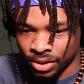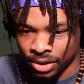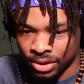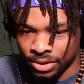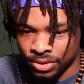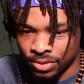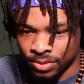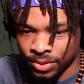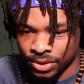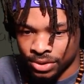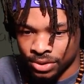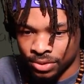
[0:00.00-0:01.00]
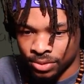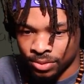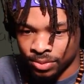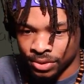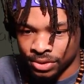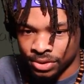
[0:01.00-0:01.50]
Okay, 2 plus 2
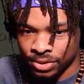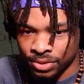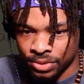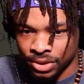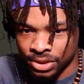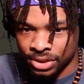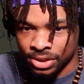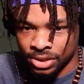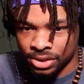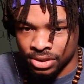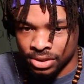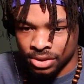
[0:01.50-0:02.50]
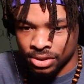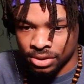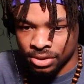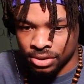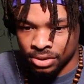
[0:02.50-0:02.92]
plus 2, that's 6. six.